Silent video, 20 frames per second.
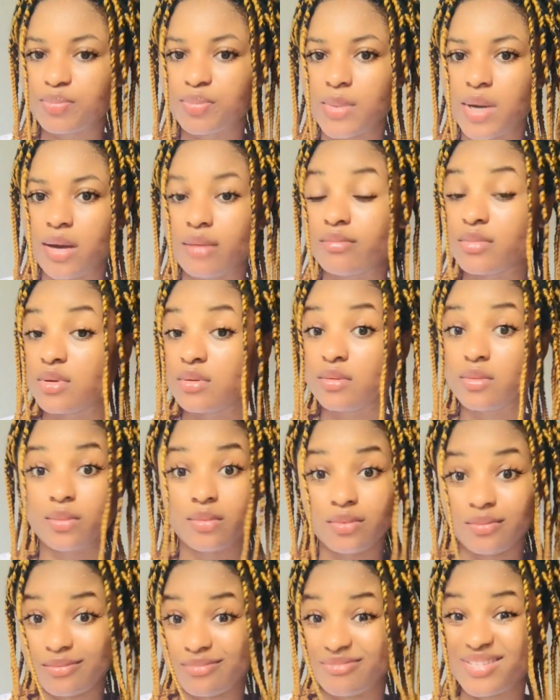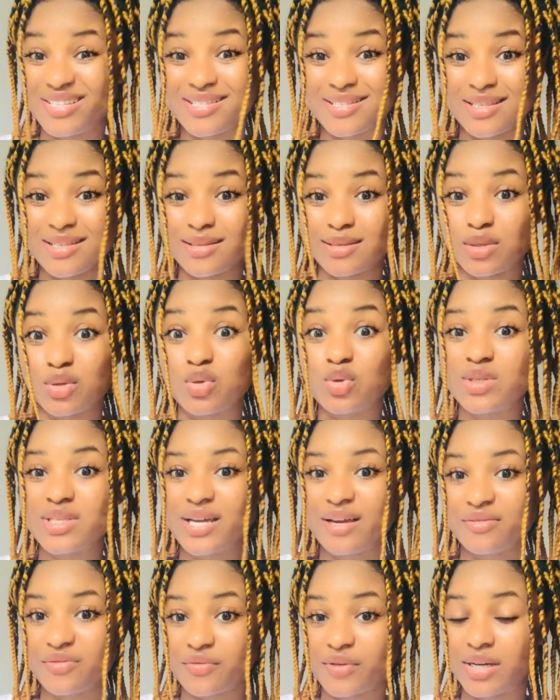It is
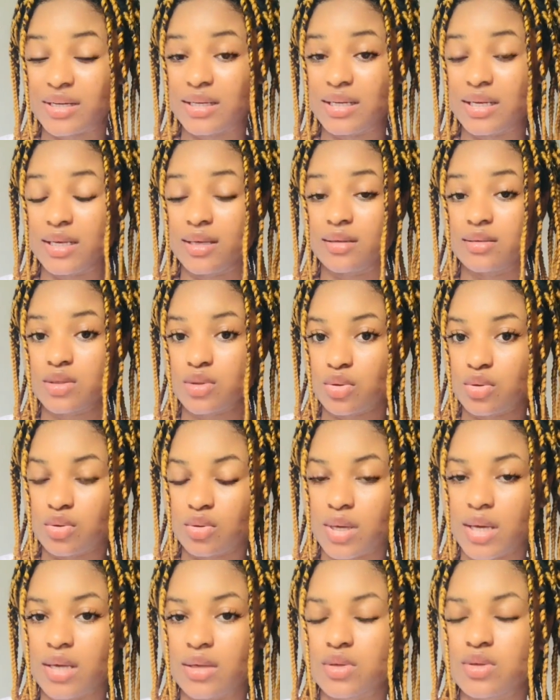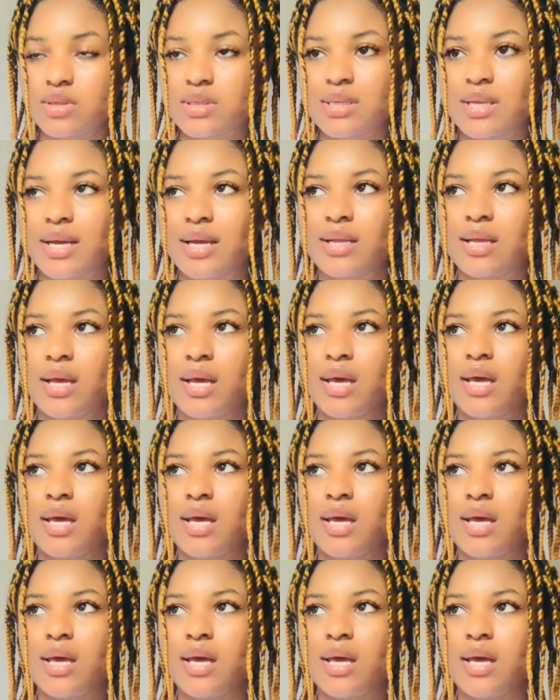user friendly, so you can use that.